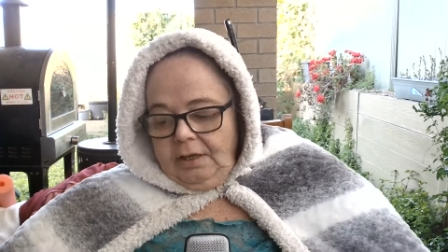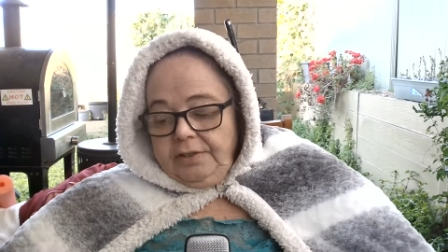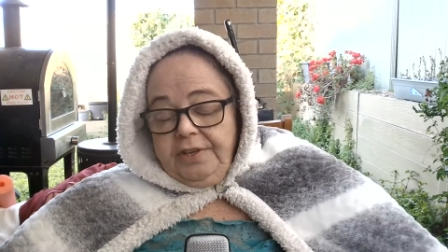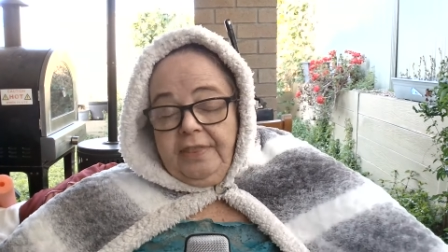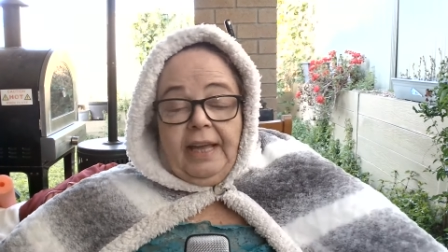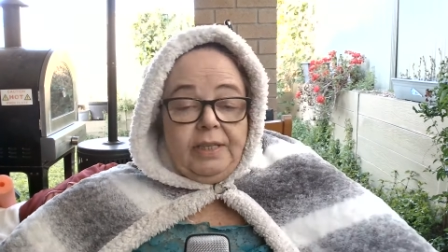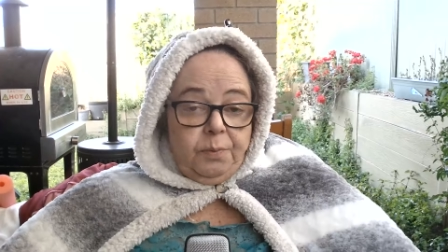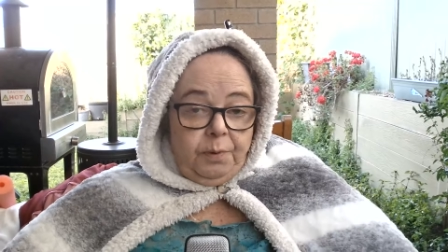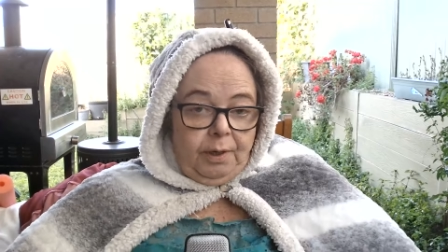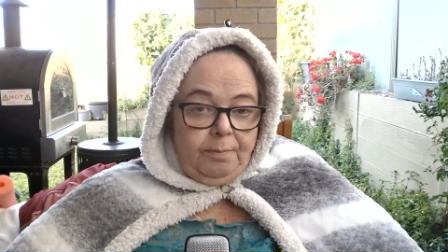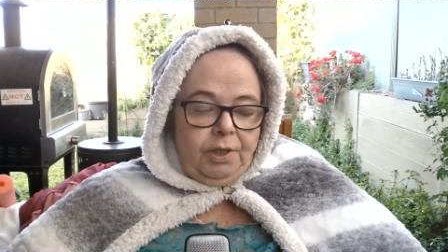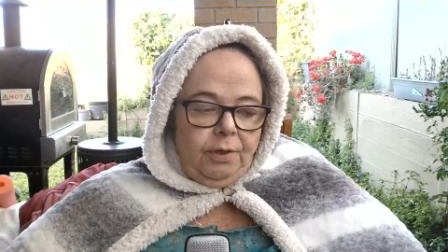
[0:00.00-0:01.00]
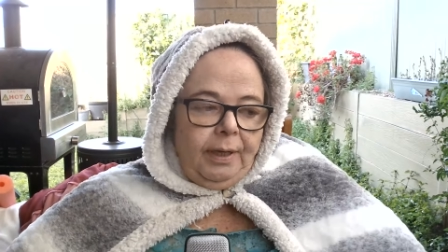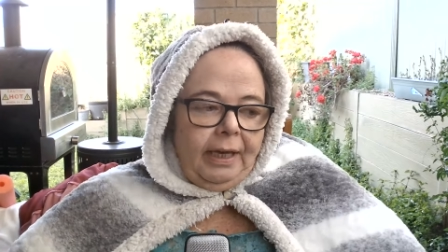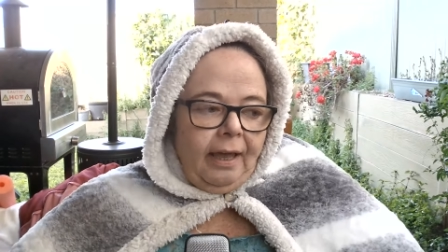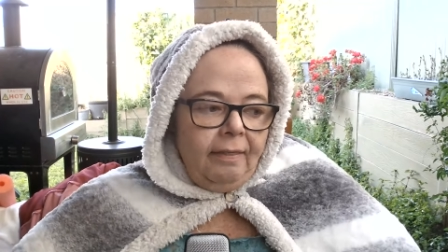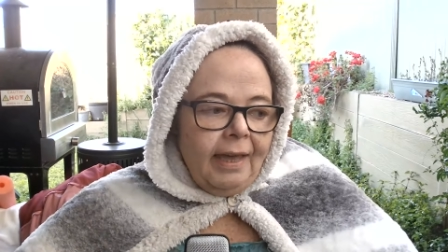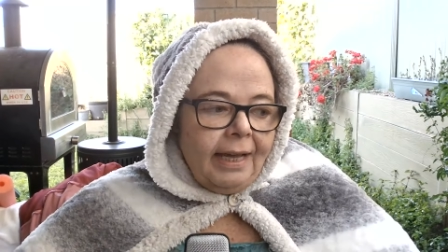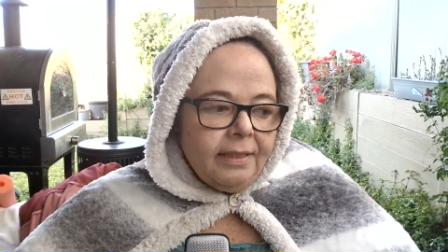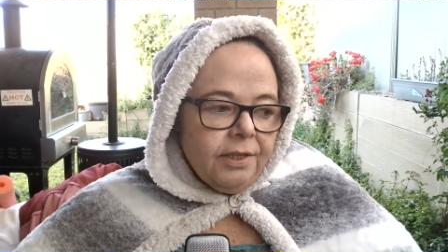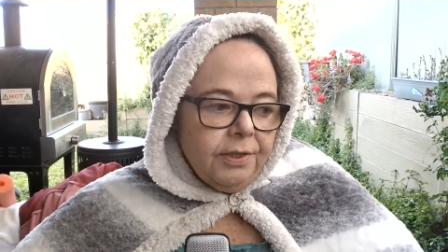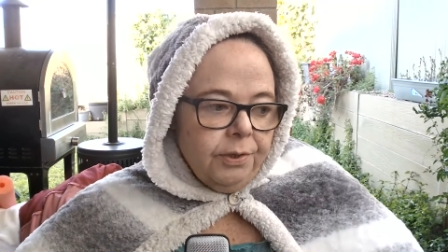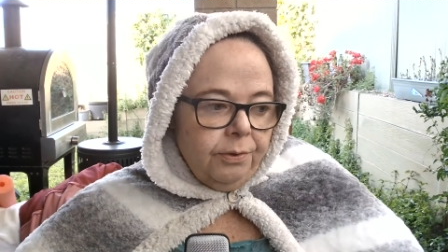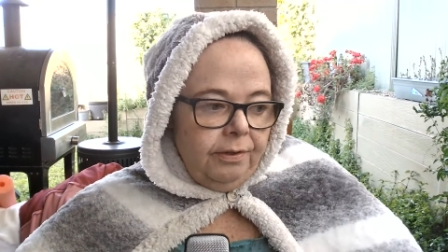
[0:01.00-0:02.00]
So that's what I'm doing. And that's
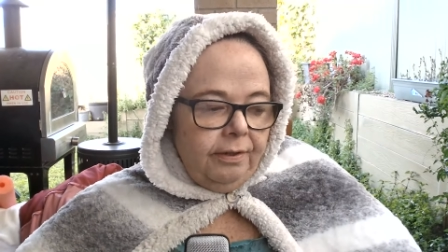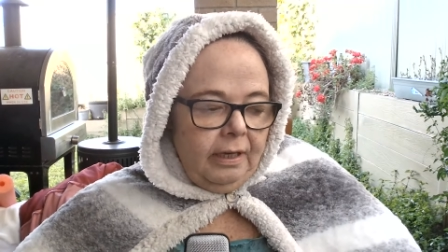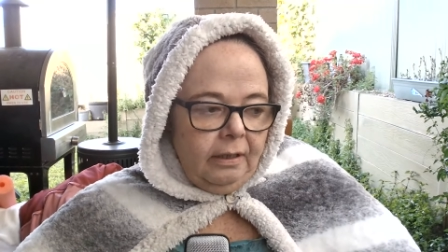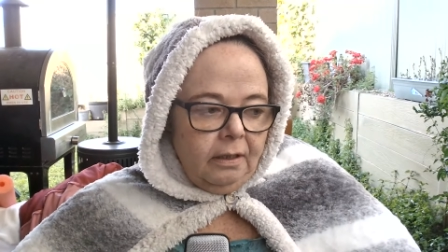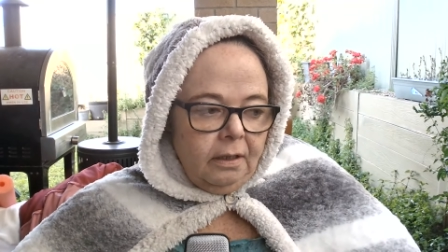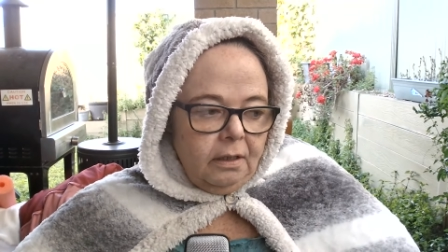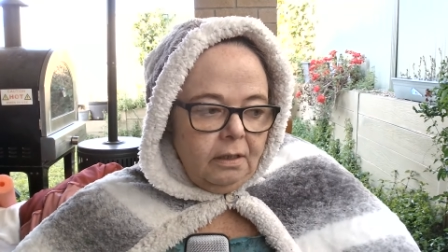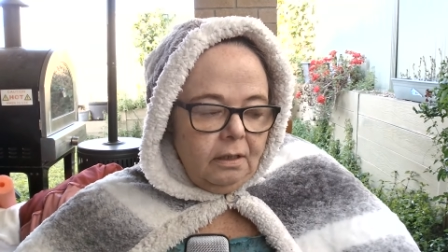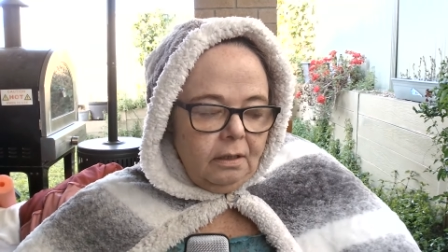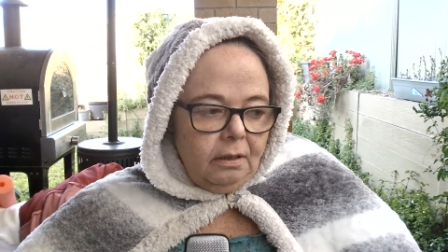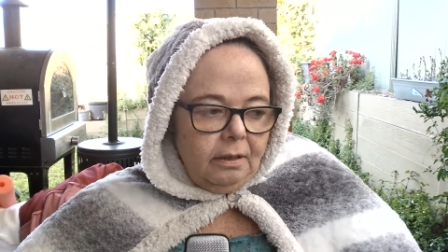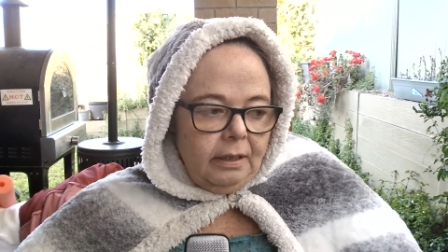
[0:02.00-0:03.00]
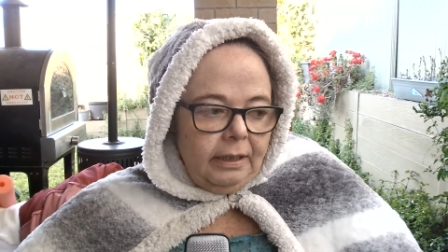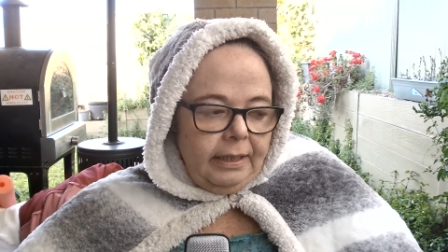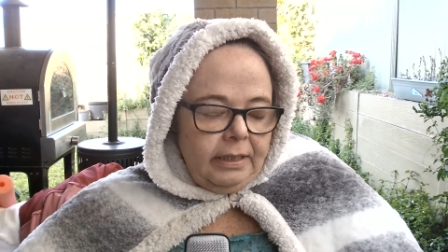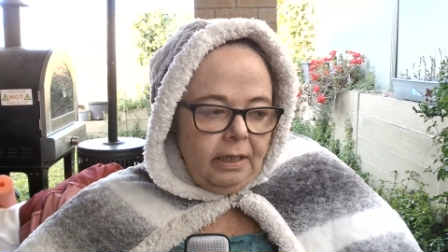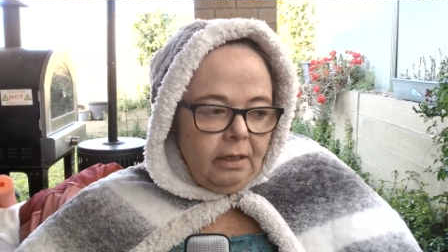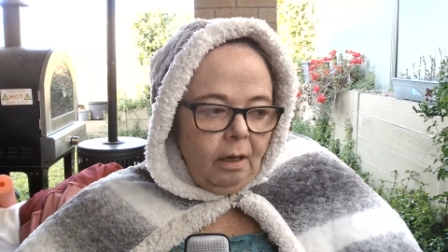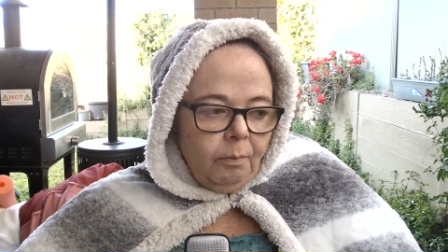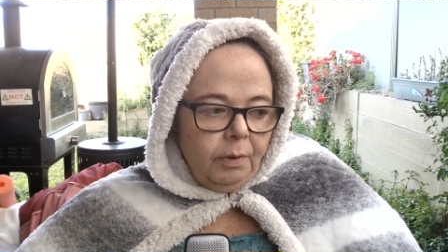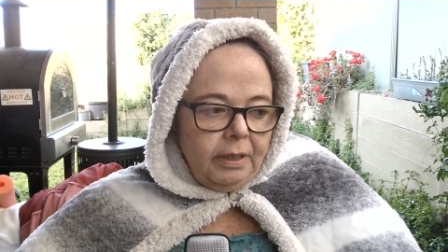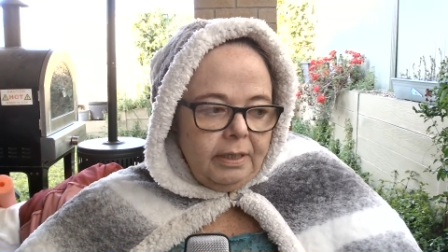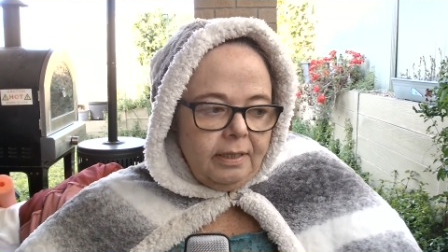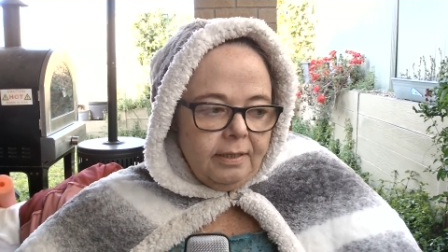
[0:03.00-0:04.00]
the sort of thing that, that Lindy and I
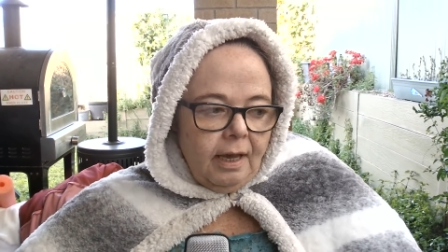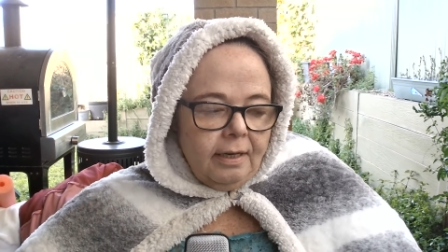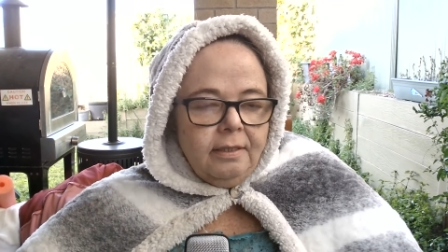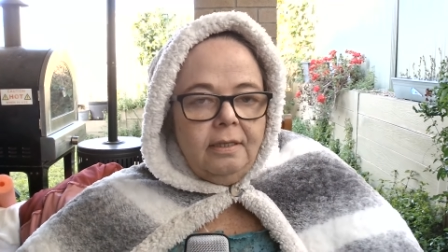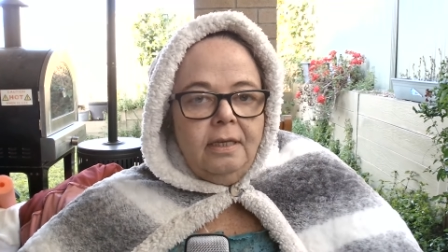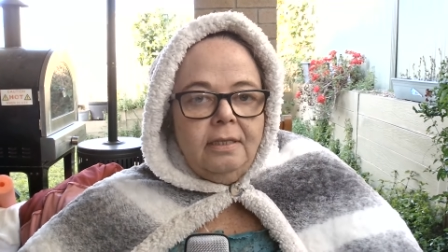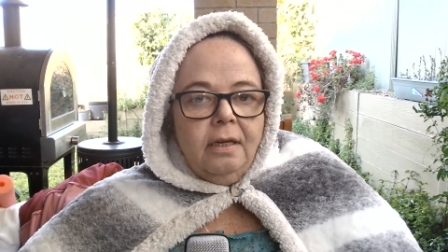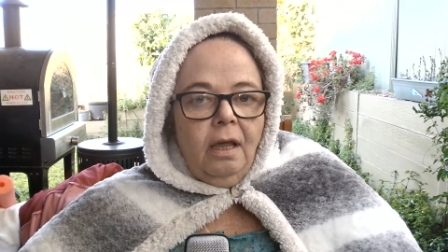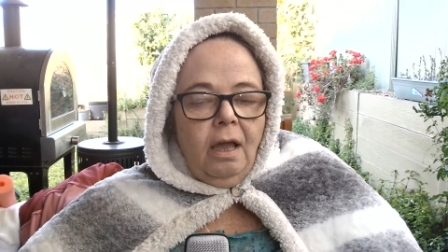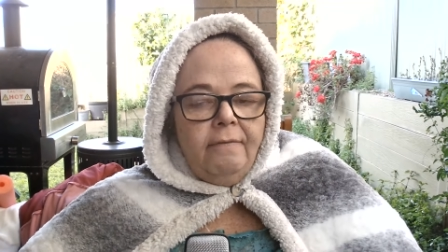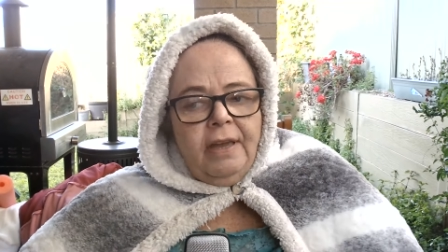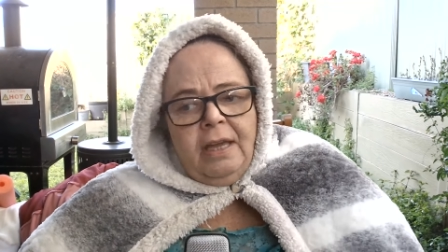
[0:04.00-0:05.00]
want to discuss in this live.